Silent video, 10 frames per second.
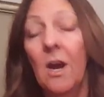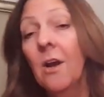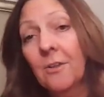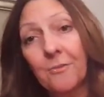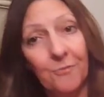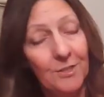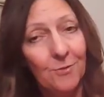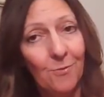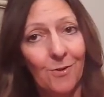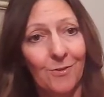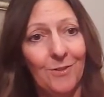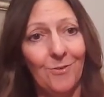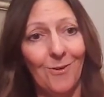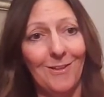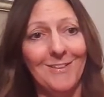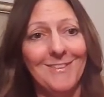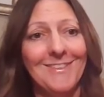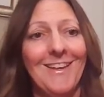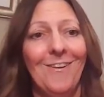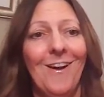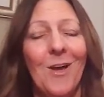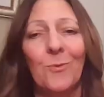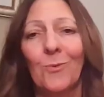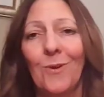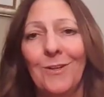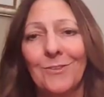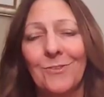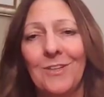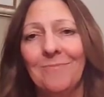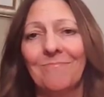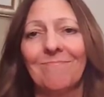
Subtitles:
the heart of the French Quarter in New Orleans on Royal Street,